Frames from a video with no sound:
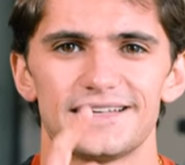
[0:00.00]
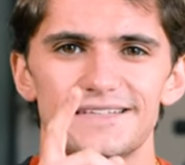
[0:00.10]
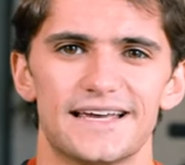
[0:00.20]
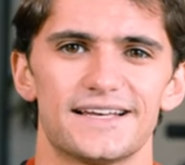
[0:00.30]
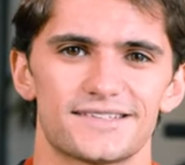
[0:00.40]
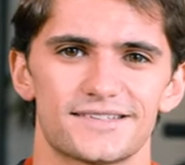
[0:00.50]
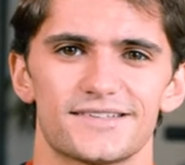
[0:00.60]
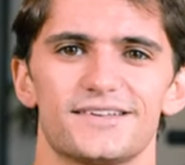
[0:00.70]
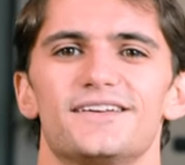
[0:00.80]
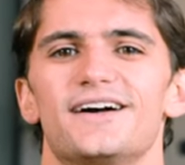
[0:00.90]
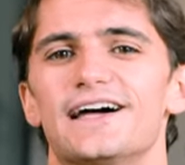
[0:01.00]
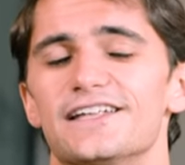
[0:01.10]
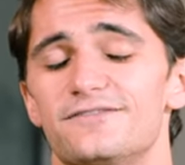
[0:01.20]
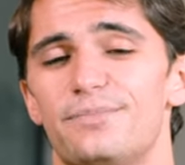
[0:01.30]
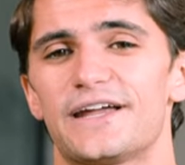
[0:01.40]
Yes, I
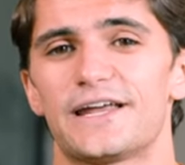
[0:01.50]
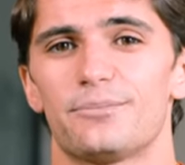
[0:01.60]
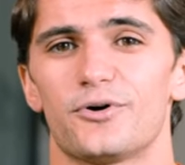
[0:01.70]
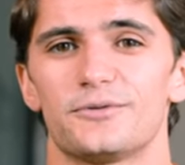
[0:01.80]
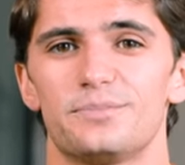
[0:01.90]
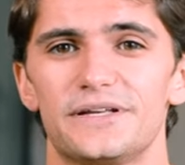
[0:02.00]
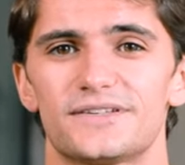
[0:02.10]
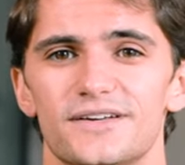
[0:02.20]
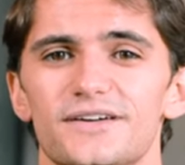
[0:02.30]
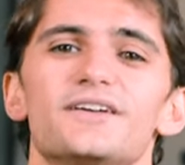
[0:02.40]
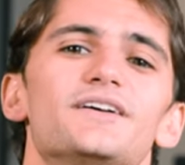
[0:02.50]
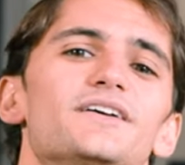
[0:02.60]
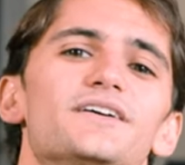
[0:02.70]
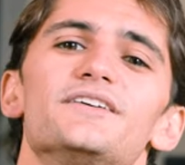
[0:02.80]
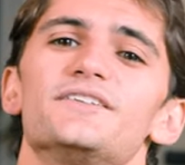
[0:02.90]
love pineapple on pizza.
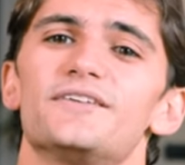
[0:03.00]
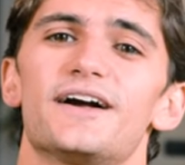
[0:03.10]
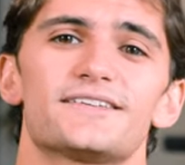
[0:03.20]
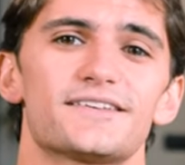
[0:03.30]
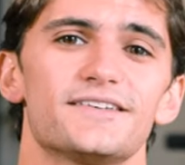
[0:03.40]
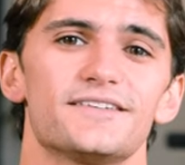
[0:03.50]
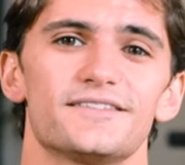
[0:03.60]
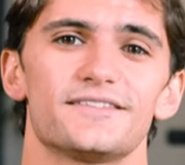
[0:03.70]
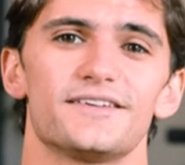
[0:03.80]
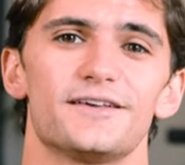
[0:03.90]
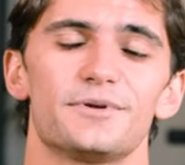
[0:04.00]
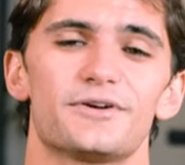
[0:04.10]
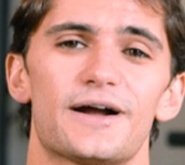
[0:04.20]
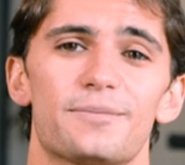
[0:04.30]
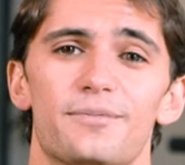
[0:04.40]
You guys can give me
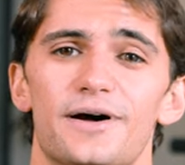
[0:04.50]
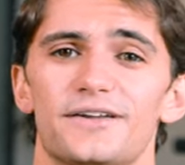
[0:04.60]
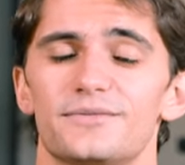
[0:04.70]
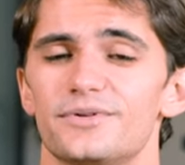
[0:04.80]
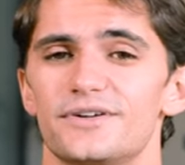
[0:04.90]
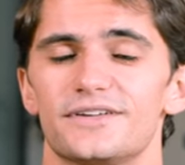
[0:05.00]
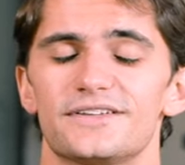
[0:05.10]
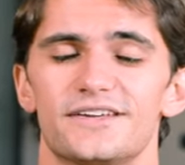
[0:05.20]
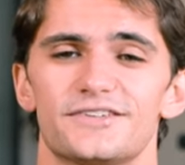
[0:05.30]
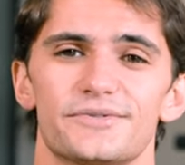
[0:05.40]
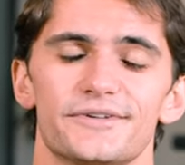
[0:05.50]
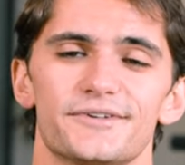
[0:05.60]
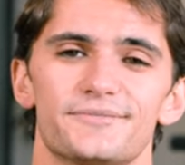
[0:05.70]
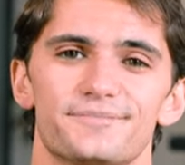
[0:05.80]
crap about it, but it tastes really good.